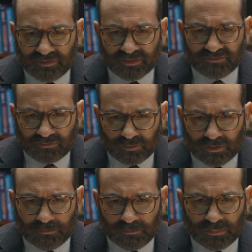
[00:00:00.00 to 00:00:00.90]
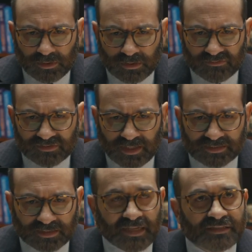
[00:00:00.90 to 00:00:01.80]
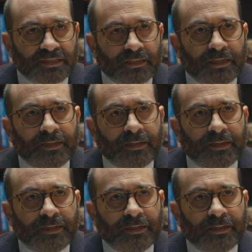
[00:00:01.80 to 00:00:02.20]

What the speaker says: which has been the source of many humorous